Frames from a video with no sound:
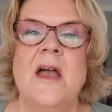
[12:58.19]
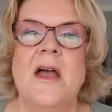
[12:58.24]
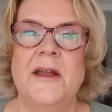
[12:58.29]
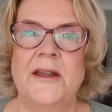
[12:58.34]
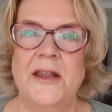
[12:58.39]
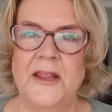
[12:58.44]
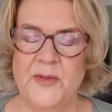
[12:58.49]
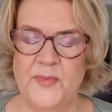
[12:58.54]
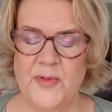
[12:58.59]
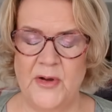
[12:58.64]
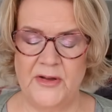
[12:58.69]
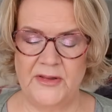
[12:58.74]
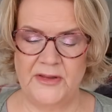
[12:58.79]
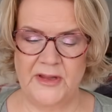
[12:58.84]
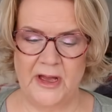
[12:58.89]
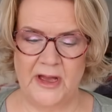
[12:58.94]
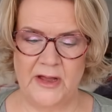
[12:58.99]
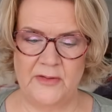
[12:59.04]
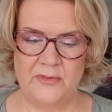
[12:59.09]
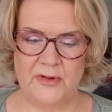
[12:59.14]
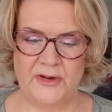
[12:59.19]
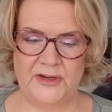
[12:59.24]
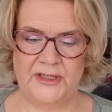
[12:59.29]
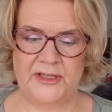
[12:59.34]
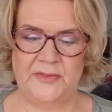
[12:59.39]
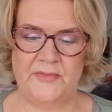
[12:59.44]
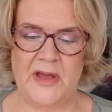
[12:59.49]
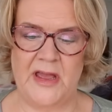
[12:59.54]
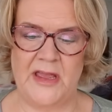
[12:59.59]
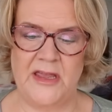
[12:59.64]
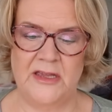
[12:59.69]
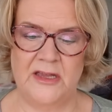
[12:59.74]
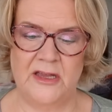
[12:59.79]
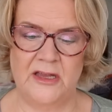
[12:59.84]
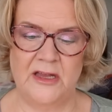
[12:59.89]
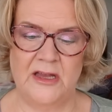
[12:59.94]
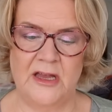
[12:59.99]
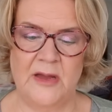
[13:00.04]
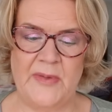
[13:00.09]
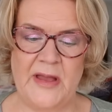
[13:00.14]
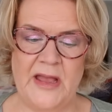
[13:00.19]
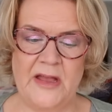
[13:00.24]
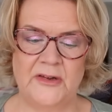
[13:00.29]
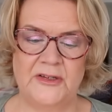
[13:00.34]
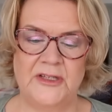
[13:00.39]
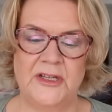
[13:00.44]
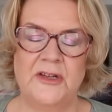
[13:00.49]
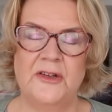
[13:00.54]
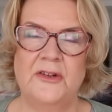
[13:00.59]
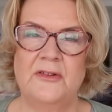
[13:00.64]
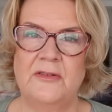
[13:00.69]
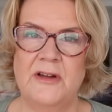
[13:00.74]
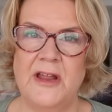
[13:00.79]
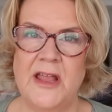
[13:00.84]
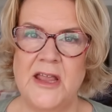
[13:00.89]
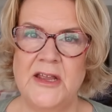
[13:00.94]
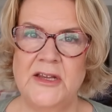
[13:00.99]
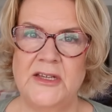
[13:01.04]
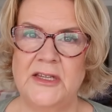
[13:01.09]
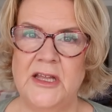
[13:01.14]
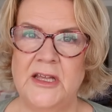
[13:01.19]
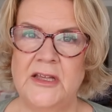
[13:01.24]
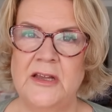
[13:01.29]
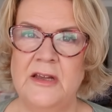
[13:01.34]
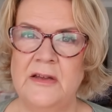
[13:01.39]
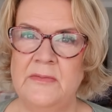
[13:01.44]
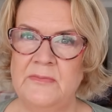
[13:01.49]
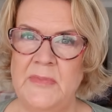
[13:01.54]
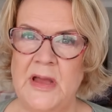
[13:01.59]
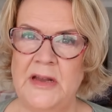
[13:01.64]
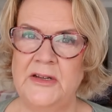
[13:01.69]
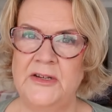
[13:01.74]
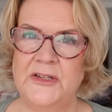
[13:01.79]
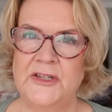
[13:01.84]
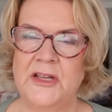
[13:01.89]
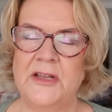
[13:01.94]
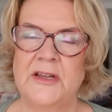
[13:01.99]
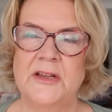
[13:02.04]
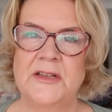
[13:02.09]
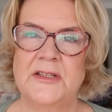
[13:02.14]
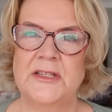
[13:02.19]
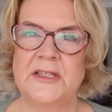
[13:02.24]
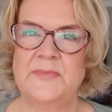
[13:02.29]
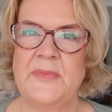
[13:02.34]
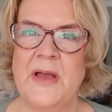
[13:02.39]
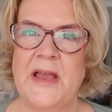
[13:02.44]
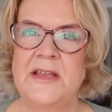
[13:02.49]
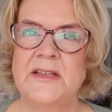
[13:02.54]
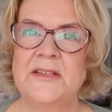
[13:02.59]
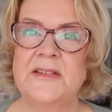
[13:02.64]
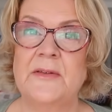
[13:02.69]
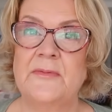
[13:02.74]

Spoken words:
Another point that I want to make about creating and managing a space